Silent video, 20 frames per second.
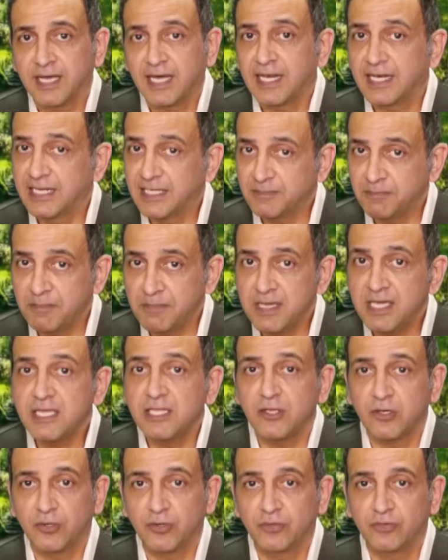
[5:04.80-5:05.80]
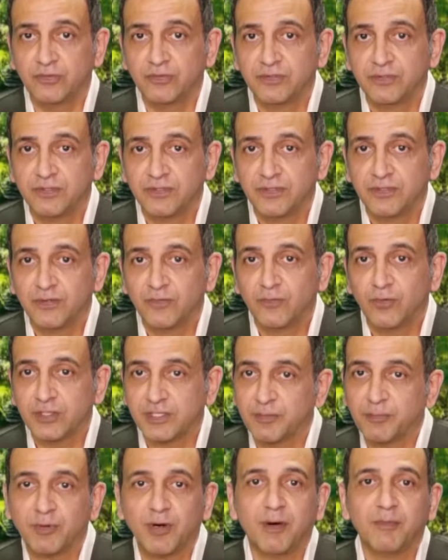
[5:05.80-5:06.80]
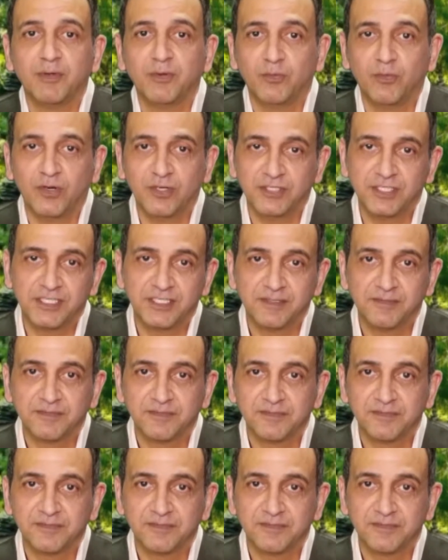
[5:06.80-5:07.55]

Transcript: and let me know what the problem was?